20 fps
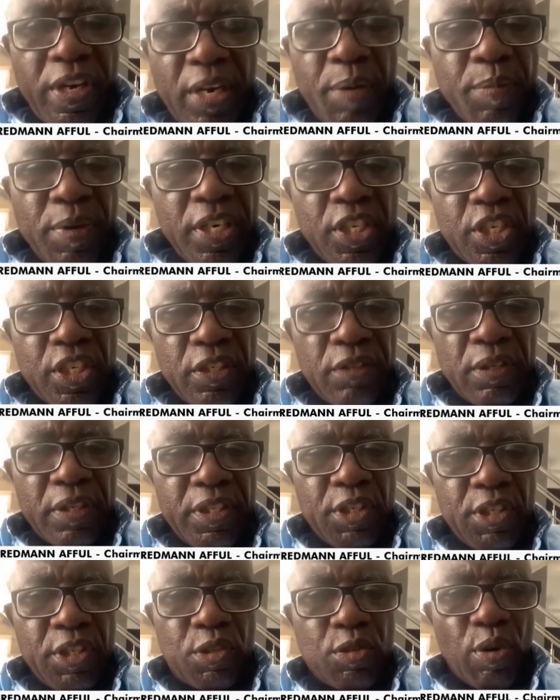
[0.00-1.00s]
any military
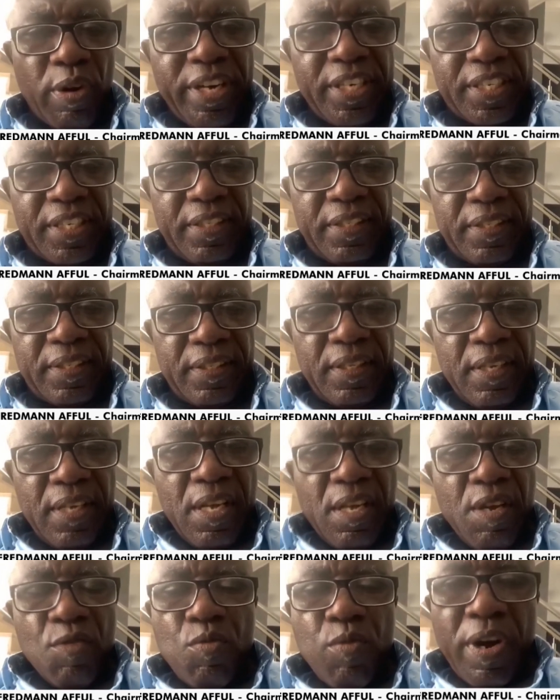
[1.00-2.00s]
installations.
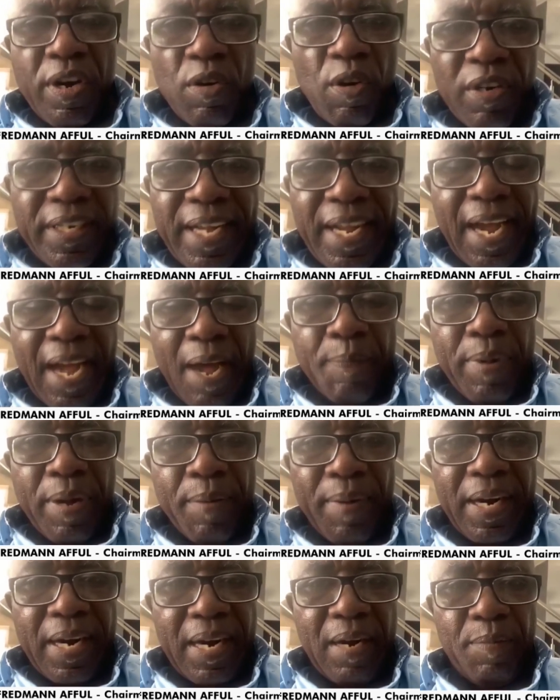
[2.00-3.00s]
We were not there at
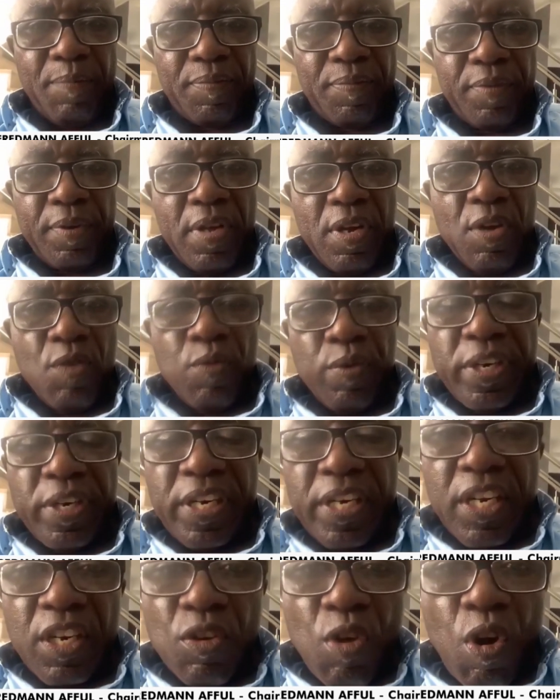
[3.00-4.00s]
Bema camp. We
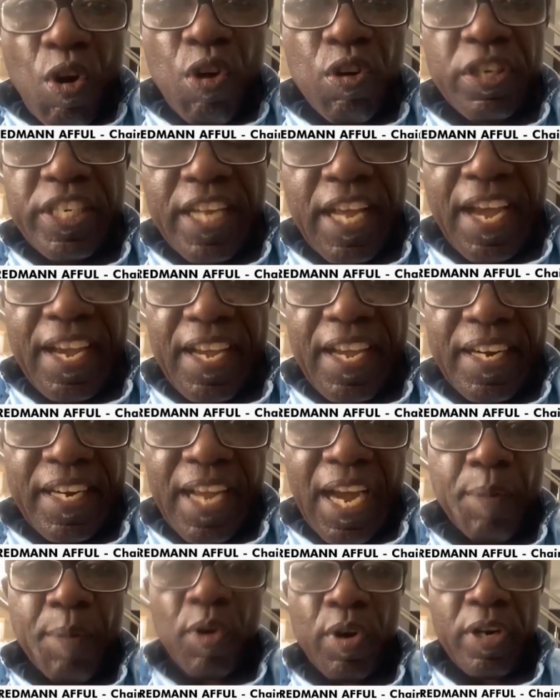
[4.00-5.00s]
didn't go near any
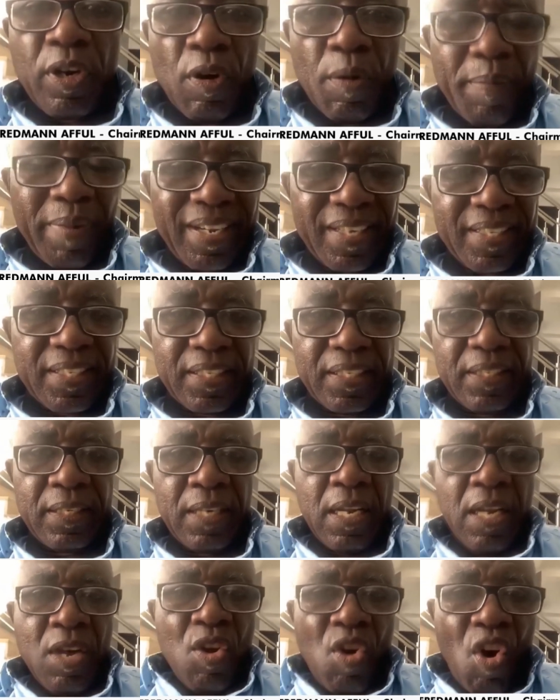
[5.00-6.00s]
armory or magazine
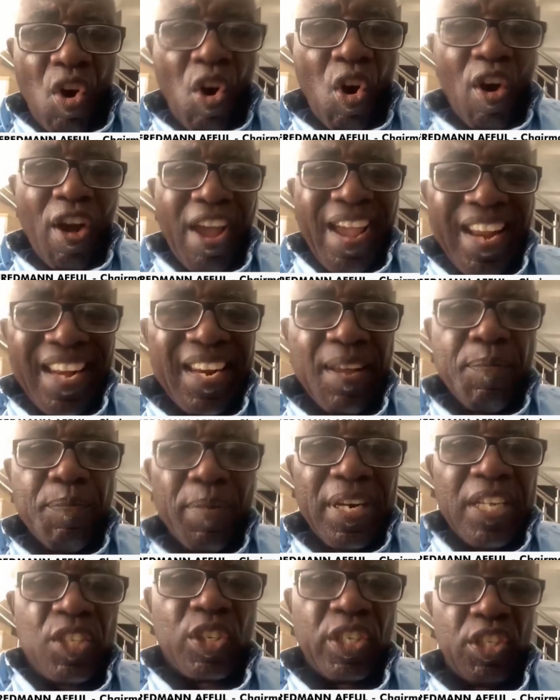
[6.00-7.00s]
or any
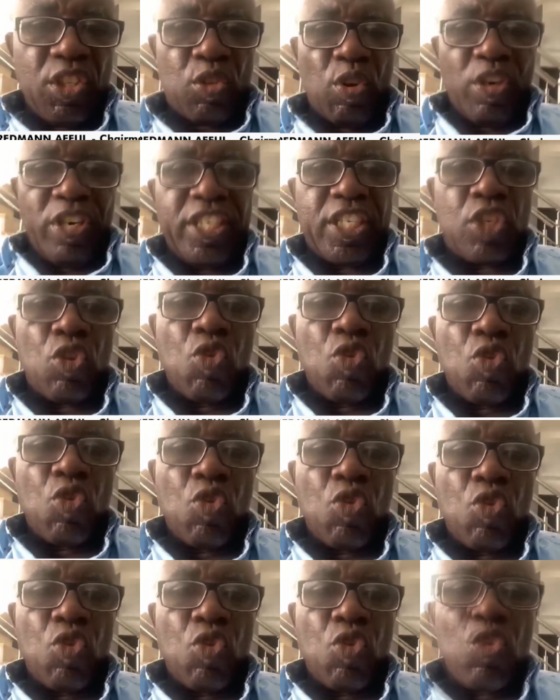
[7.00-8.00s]
military installation.
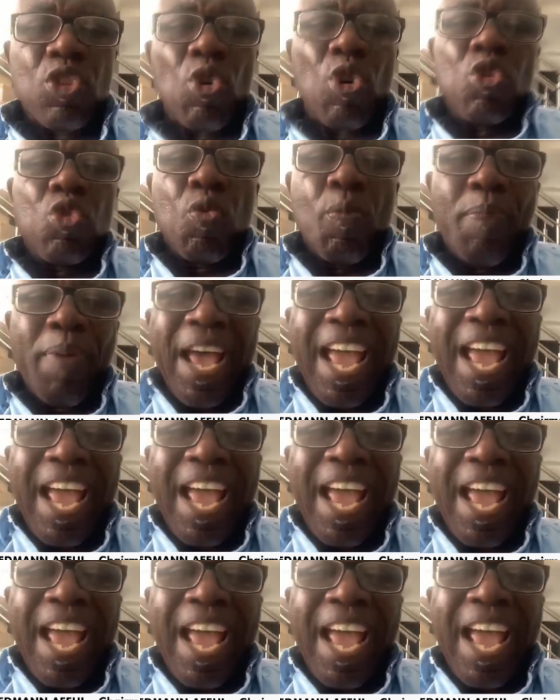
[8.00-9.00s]
We went onto
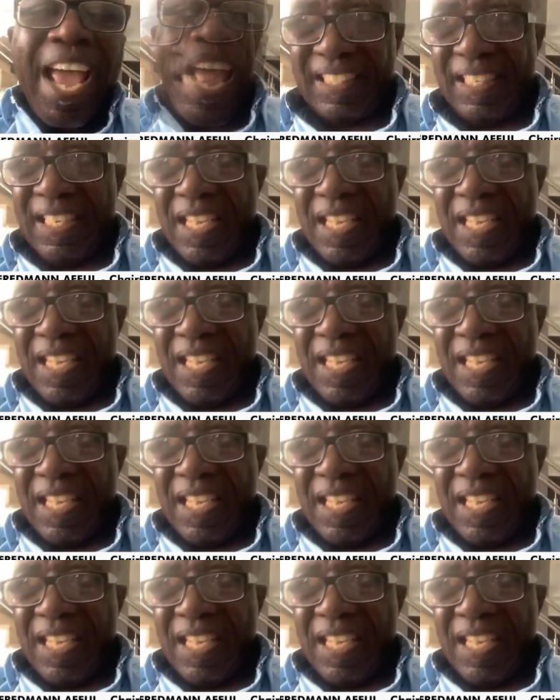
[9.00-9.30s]
bare land.